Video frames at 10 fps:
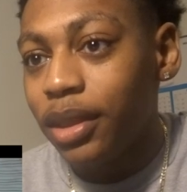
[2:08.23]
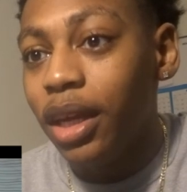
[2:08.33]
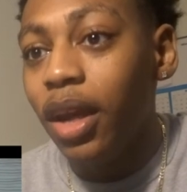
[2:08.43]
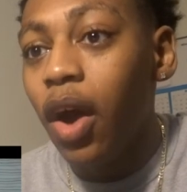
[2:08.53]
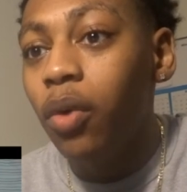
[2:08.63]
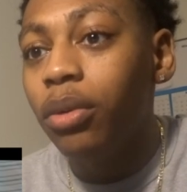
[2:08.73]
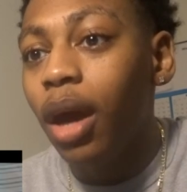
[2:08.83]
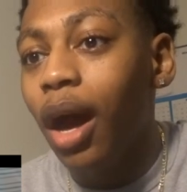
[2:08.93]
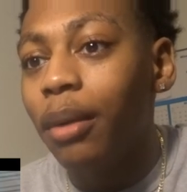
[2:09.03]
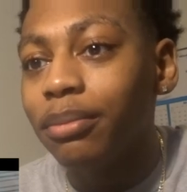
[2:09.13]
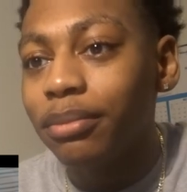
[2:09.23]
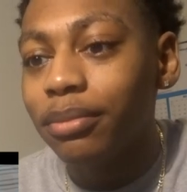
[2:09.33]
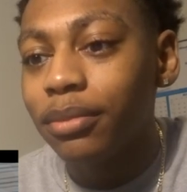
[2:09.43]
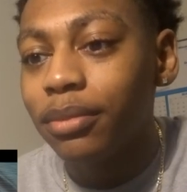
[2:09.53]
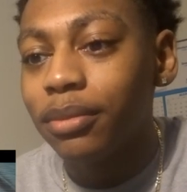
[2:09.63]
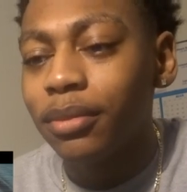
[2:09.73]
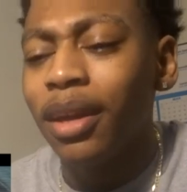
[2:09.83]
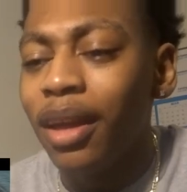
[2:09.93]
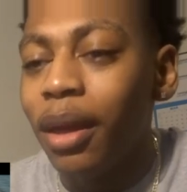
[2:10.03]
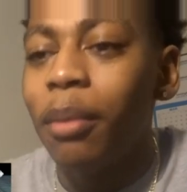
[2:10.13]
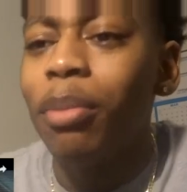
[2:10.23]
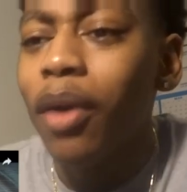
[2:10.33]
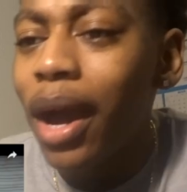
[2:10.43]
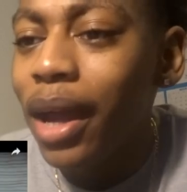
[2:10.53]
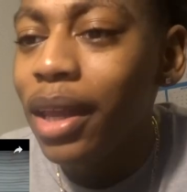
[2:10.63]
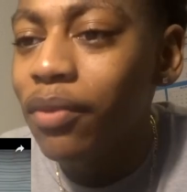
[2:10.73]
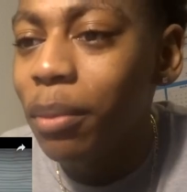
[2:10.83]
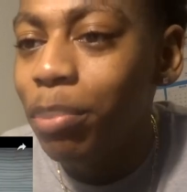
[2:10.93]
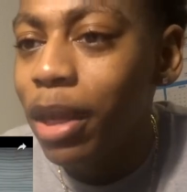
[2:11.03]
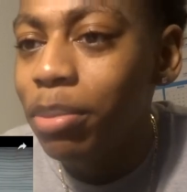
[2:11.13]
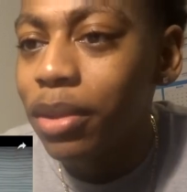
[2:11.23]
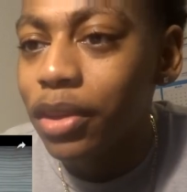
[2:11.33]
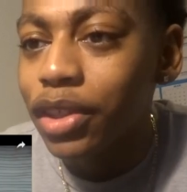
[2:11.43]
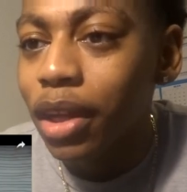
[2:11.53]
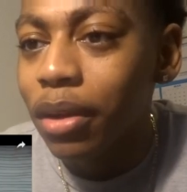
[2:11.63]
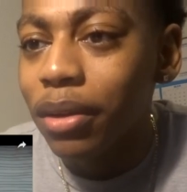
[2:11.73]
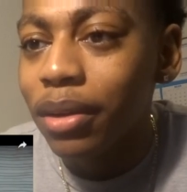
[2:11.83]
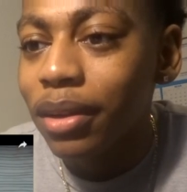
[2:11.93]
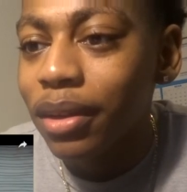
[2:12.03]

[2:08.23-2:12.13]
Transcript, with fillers: Get on up. Bro, I ain't even peeped the shirt.